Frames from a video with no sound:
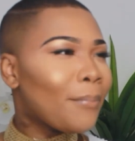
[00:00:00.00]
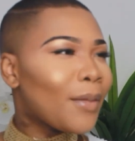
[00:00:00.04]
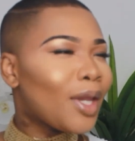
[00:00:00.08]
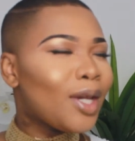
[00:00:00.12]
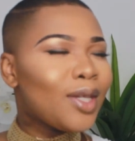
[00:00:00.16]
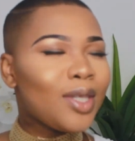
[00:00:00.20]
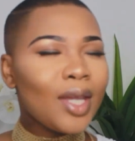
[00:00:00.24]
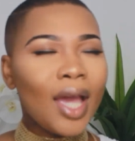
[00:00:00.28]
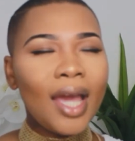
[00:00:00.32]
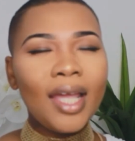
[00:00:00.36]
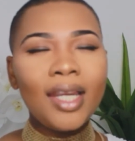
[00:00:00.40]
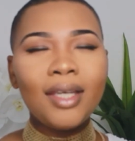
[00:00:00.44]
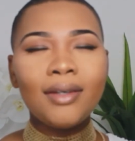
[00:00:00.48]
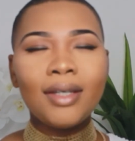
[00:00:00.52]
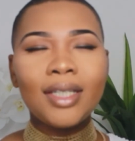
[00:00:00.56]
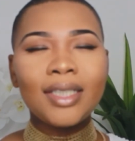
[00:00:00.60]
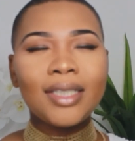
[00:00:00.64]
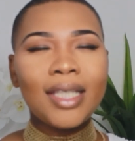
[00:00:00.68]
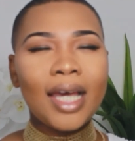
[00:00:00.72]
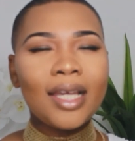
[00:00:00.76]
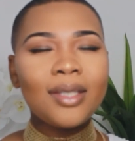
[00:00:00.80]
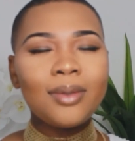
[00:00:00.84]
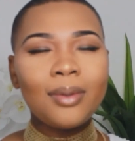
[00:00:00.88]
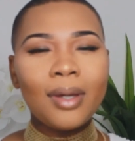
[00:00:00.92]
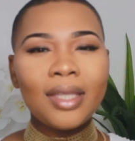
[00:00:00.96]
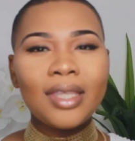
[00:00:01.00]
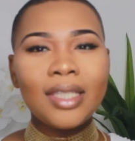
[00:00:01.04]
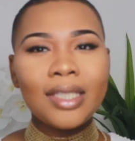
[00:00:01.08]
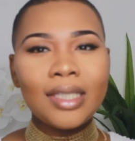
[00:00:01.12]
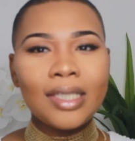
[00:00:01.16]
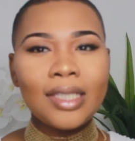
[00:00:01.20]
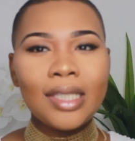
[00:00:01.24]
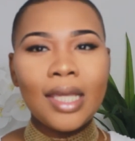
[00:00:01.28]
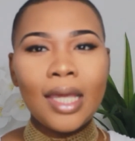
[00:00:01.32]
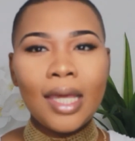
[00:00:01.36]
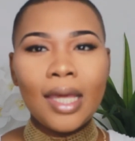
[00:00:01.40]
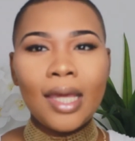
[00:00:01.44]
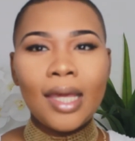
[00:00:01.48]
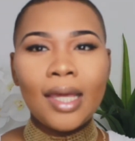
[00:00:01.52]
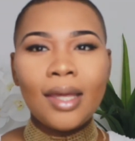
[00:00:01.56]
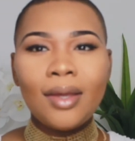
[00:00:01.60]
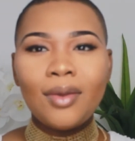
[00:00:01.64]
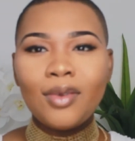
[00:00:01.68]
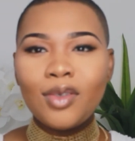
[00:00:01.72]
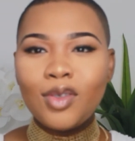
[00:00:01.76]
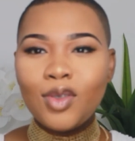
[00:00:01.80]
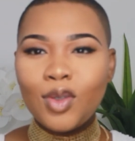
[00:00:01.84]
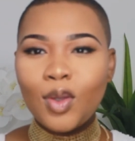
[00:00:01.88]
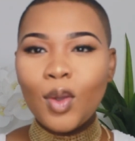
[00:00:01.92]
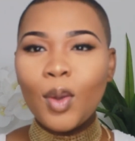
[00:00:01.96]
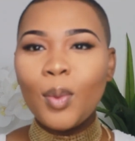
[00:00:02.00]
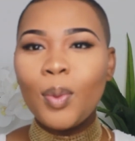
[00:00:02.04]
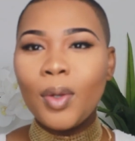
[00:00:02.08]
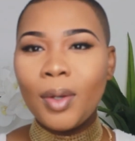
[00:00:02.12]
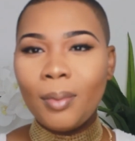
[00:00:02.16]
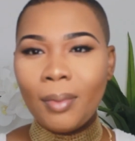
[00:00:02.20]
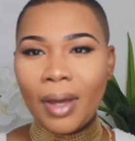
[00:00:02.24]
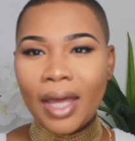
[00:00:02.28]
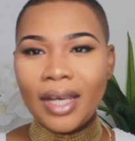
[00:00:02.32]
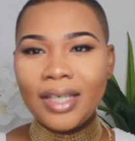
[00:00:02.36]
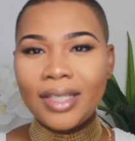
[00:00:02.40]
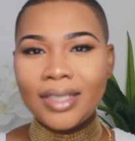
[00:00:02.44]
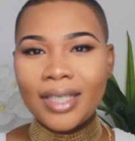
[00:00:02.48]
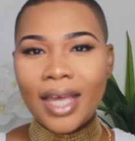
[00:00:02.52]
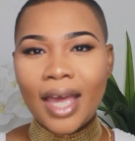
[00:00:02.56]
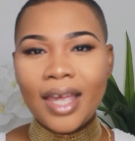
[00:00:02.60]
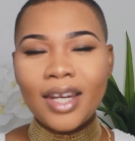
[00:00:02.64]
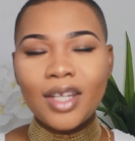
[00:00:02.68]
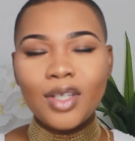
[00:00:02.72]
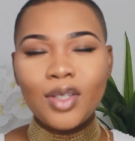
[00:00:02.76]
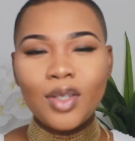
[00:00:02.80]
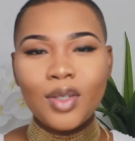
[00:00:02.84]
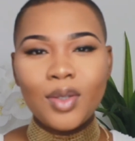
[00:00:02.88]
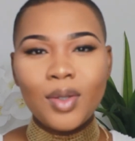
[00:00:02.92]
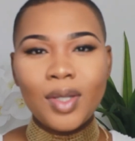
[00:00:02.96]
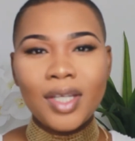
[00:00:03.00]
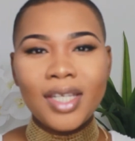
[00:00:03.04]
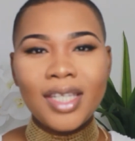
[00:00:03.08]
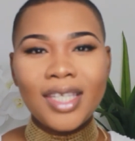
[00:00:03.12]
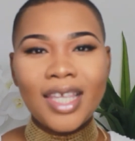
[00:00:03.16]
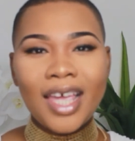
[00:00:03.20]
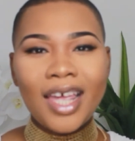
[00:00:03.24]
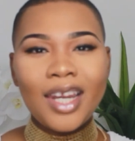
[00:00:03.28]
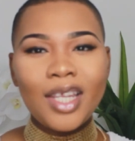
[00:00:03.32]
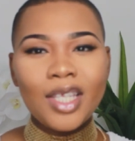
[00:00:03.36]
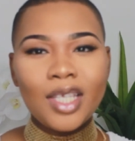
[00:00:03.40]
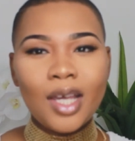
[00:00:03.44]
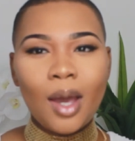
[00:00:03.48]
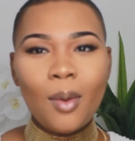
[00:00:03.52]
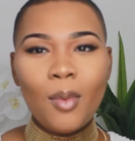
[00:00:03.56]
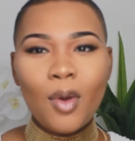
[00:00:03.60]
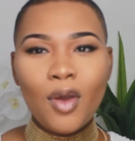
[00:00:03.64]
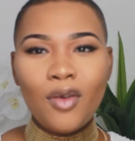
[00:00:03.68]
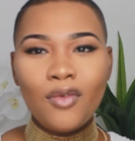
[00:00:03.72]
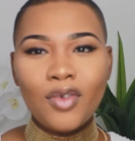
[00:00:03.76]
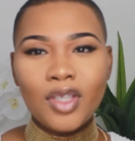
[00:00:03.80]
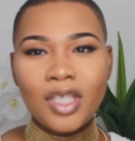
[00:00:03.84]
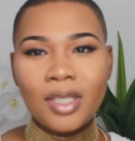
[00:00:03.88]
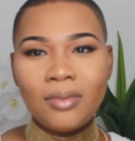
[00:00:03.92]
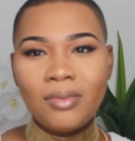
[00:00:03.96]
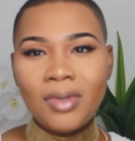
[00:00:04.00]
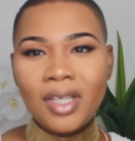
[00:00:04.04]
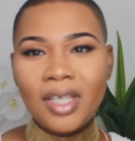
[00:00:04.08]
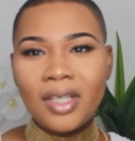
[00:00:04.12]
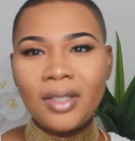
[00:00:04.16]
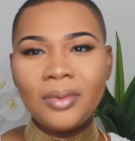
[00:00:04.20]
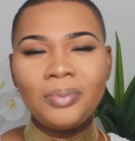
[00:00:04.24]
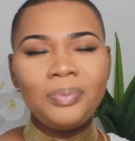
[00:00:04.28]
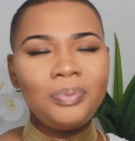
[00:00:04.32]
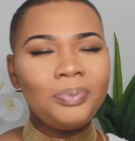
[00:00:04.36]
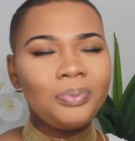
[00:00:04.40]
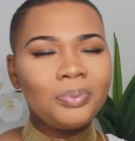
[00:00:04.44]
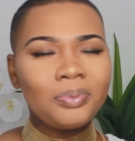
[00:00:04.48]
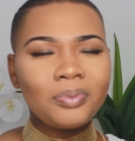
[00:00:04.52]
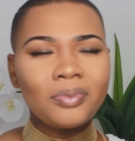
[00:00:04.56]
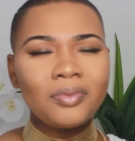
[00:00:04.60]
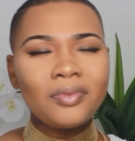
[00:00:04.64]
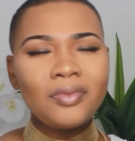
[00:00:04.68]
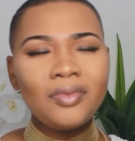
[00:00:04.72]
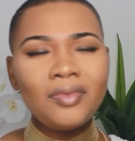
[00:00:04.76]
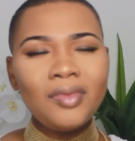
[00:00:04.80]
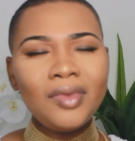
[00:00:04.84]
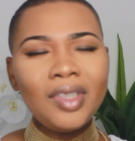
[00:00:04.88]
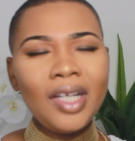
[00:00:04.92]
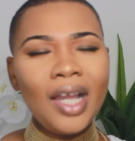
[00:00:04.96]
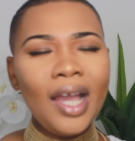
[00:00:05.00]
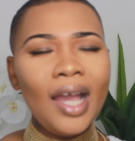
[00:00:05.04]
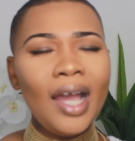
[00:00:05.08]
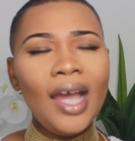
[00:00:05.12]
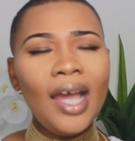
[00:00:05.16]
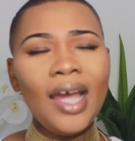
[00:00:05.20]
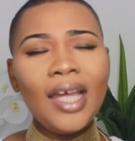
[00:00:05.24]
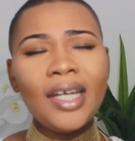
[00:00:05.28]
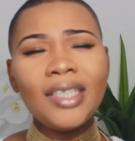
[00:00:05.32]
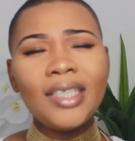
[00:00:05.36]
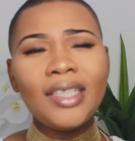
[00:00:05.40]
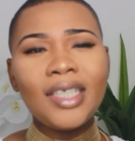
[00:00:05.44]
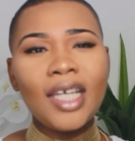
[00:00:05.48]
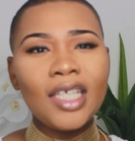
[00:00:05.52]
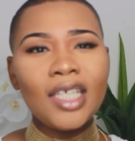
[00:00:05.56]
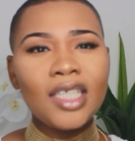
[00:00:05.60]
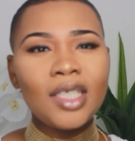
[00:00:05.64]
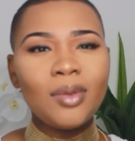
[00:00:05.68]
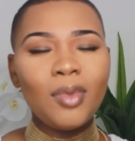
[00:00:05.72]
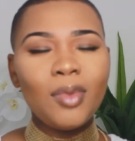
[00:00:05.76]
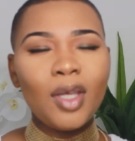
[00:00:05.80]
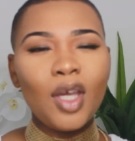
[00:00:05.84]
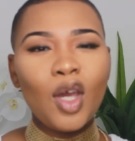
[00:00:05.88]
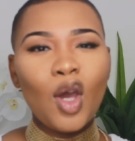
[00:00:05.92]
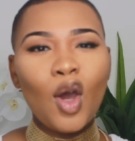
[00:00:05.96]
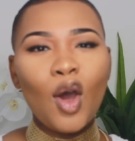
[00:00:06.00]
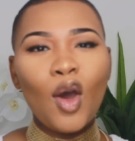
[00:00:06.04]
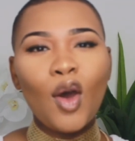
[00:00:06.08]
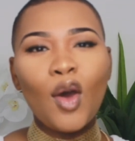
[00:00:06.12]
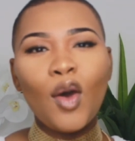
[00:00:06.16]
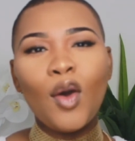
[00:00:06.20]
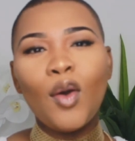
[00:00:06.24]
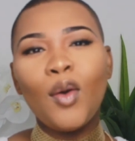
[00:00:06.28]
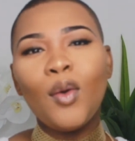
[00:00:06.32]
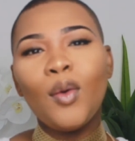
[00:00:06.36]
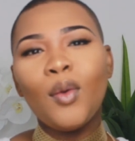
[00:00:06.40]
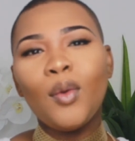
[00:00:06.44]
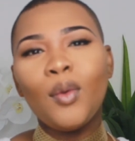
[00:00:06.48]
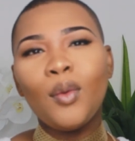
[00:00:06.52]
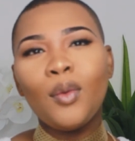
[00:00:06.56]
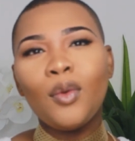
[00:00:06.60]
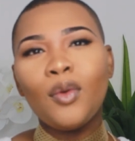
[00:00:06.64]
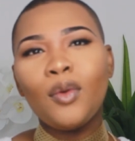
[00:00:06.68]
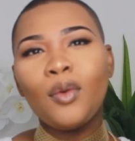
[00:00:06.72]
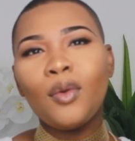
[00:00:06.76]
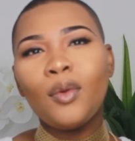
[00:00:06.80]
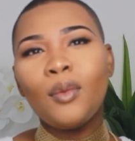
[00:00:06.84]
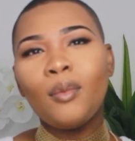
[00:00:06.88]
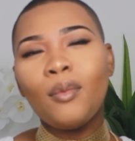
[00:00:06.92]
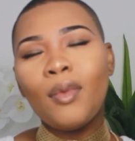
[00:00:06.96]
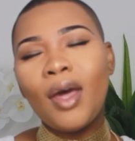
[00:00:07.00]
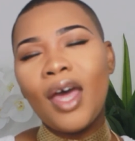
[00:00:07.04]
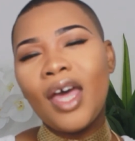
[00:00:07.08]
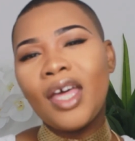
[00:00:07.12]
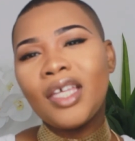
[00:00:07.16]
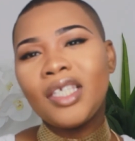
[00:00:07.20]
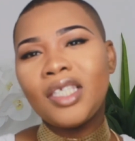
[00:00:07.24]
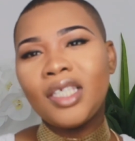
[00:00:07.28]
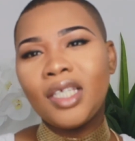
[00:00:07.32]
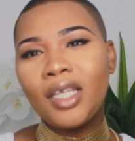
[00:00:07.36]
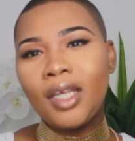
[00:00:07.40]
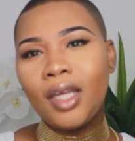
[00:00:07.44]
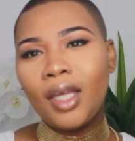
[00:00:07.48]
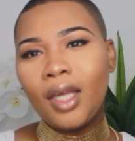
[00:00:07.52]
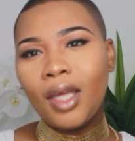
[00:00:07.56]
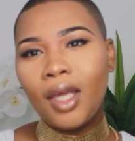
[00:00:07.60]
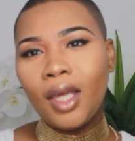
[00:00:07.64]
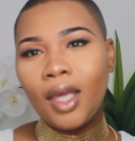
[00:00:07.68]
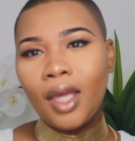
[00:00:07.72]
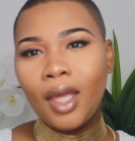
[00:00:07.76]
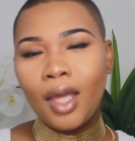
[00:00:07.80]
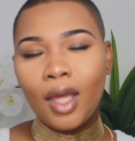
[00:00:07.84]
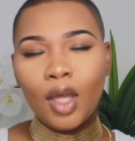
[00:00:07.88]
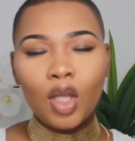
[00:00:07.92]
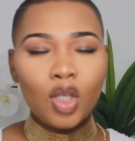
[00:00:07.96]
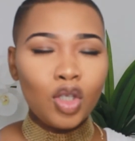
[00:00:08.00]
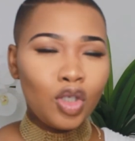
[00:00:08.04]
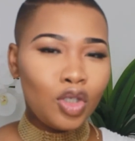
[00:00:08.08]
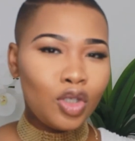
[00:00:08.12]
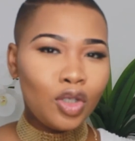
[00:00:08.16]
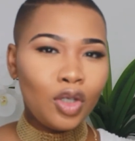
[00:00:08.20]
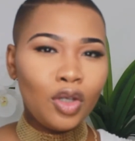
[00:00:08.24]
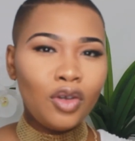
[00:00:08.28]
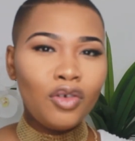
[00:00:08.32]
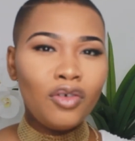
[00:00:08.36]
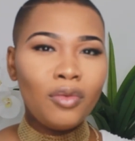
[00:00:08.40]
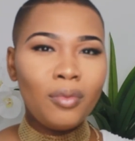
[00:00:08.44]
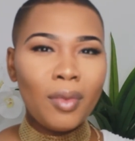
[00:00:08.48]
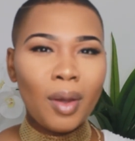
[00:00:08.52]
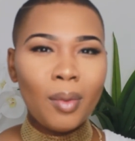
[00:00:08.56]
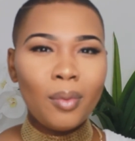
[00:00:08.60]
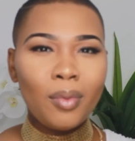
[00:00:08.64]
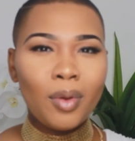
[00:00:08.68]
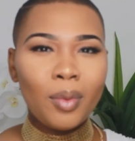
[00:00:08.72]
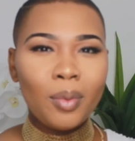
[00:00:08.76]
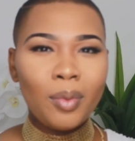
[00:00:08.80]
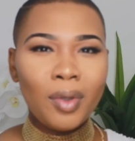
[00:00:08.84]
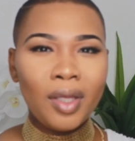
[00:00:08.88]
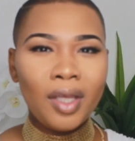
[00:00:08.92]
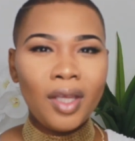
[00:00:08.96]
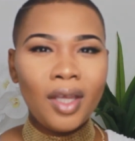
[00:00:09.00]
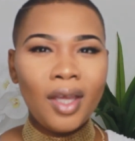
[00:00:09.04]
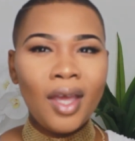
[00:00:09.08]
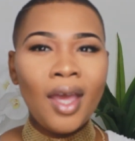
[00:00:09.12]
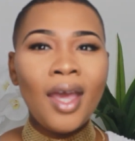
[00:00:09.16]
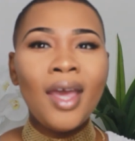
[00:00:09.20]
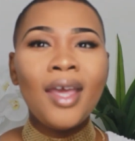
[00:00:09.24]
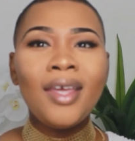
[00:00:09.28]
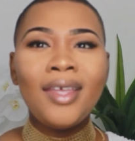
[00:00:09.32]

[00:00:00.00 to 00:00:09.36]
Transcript: So anyways, that's what this stupid man decided to do. He decided to come over to me and say to me, oh, Mercy, do you remember me?